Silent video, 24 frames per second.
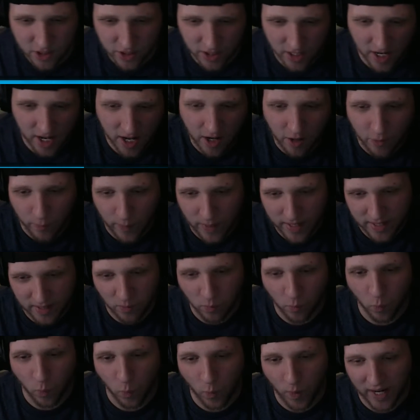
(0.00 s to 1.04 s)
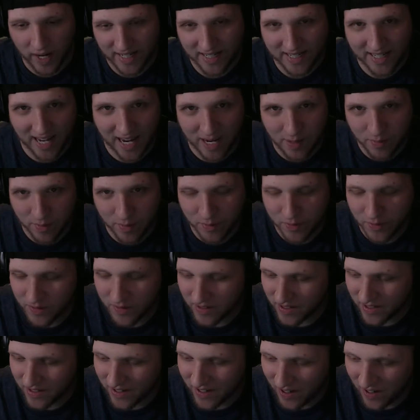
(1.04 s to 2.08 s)
a red and white cable
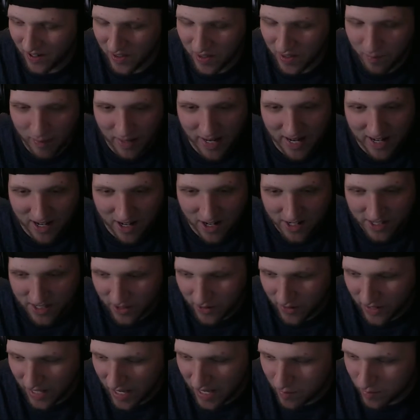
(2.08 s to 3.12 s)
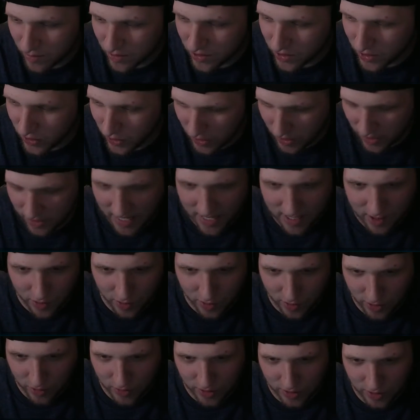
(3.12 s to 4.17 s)
on the back, audio cable, so you could actually
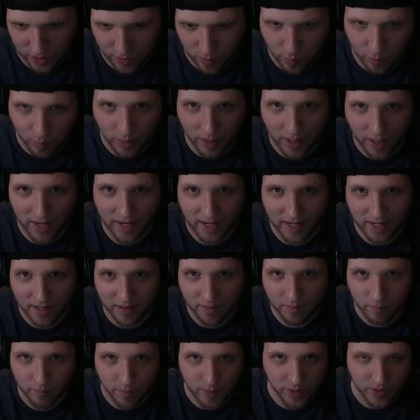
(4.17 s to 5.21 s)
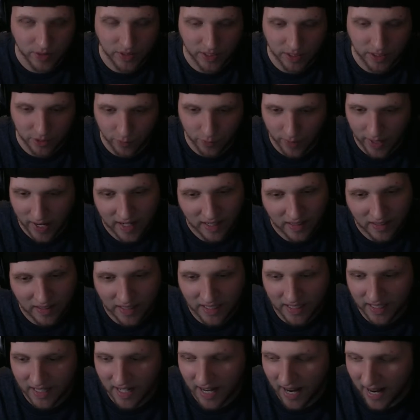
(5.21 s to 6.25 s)
use it to play music directly
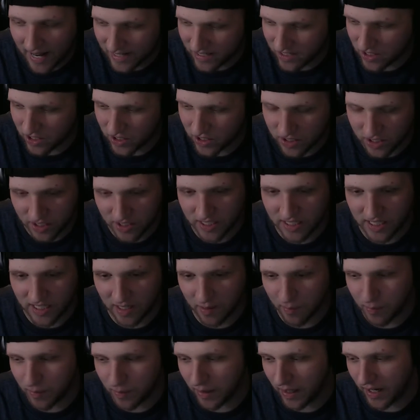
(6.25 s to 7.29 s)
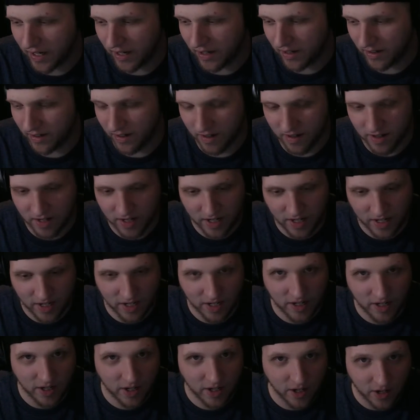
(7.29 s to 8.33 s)
as just a CD player
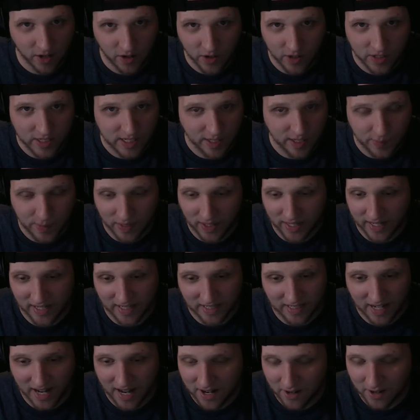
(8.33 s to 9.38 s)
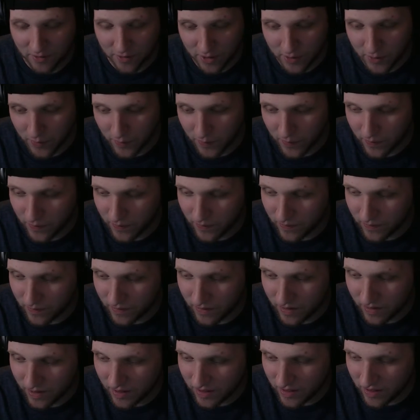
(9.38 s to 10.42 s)
hooked up to like a, I don't know,
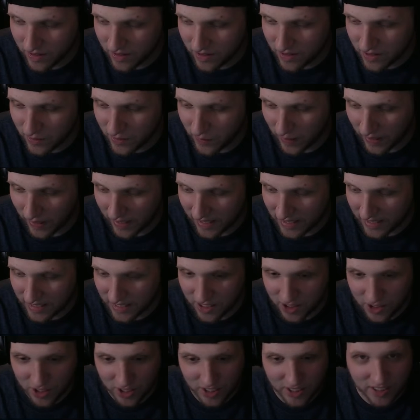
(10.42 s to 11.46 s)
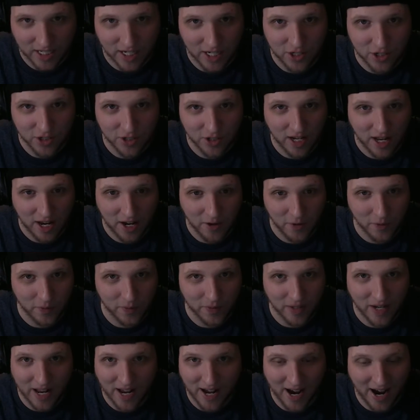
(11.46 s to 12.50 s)
to like a DJ station. I
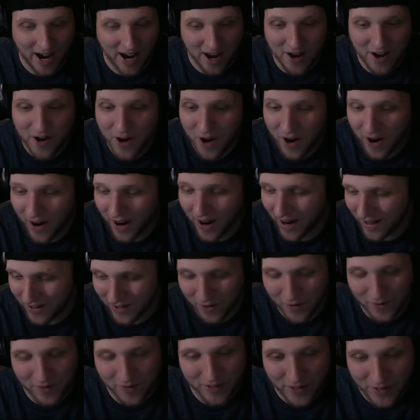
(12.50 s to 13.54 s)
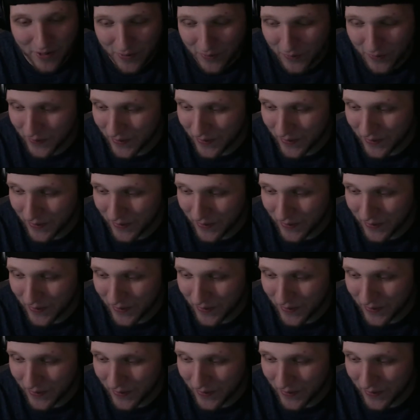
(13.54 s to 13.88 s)
don't know.